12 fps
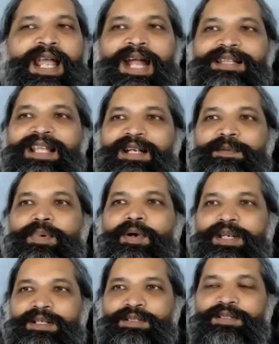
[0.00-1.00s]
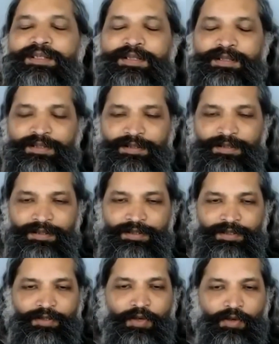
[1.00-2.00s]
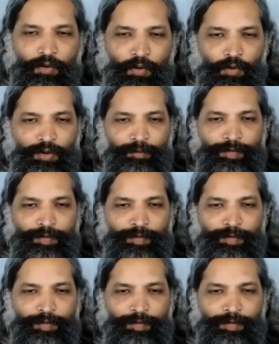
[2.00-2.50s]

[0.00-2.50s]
At that point, your whole